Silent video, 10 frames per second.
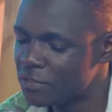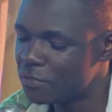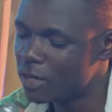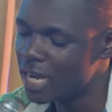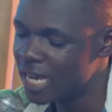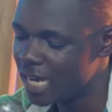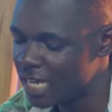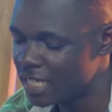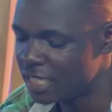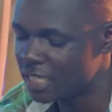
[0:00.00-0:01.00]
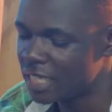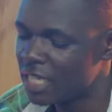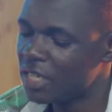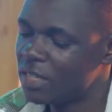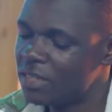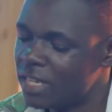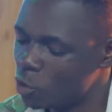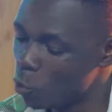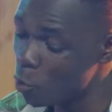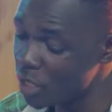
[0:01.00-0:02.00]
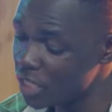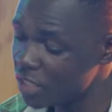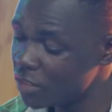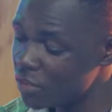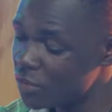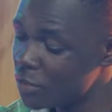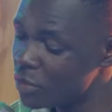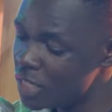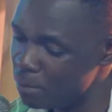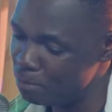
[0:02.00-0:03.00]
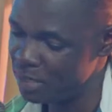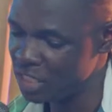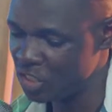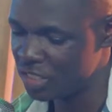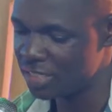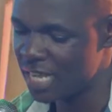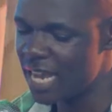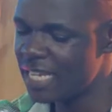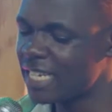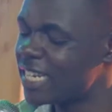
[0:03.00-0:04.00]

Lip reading: for our learning, that we through the patience and